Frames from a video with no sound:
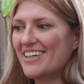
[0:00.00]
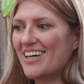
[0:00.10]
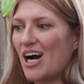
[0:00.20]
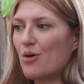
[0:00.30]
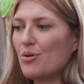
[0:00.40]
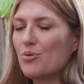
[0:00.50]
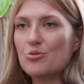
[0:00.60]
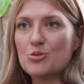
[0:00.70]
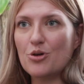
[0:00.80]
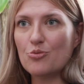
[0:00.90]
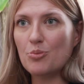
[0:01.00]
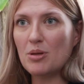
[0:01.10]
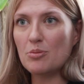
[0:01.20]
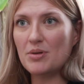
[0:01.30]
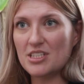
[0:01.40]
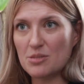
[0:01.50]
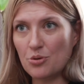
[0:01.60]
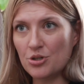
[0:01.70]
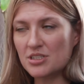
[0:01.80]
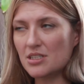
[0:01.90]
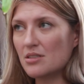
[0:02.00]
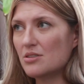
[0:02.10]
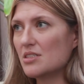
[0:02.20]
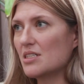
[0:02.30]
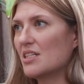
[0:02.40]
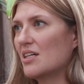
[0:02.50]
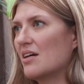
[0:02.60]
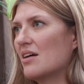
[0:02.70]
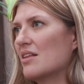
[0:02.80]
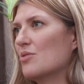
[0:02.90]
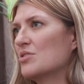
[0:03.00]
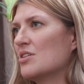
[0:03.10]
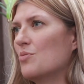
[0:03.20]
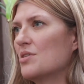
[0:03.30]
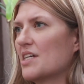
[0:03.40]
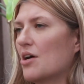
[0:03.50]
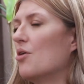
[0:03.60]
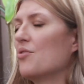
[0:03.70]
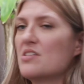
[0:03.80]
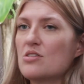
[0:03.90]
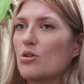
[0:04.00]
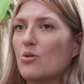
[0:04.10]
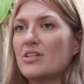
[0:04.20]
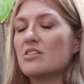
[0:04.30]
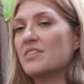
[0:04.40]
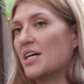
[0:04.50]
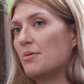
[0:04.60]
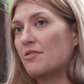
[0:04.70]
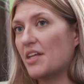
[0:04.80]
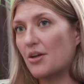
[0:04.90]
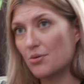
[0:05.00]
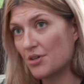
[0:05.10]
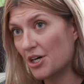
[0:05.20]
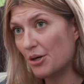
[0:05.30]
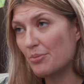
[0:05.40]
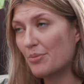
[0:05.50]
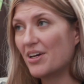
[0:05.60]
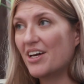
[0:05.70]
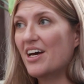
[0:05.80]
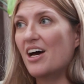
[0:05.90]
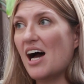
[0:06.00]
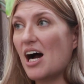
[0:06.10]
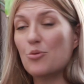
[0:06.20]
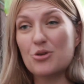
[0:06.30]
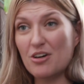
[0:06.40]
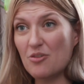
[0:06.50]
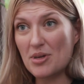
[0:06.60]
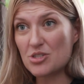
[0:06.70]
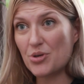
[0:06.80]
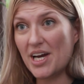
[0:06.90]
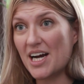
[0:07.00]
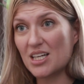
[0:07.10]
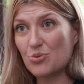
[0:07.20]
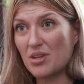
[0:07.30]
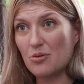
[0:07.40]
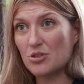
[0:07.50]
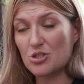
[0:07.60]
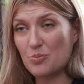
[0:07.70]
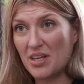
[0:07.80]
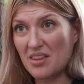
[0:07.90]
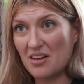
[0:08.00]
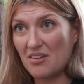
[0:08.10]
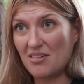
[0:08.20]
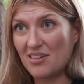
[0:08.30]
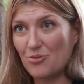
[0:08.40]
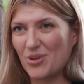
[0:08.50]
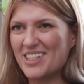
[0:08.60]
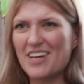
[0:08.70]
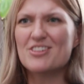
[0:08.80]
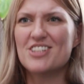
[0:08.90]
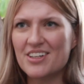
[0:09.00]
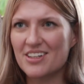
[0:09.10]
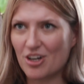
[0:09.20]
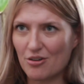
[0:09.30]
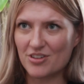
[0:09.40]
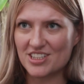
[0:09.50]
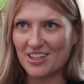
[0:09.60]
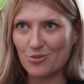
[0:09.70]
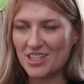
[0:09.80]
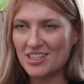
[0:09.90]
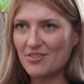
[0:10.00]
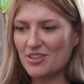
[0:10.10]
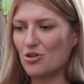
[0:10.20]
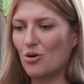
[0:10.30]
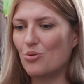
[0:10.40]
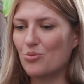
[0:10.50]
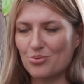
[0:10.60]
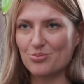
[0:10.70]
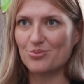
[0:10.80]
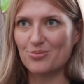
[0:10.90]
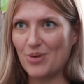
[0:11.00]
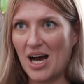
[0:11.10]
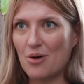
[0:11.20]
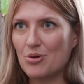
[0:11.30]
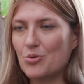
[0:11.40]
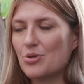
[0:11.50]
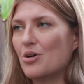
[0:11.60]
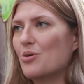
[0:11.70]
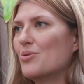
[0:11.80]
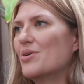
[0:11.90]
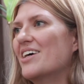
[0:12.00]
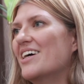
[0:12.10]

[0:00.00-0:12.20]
how we would respond. Would people be disappointed? There was someone like, oh, this is all a waste of time if they don't come. How would governments react? Would they would just be there? And we'd never done a conference like that. We didn't even know how it would go.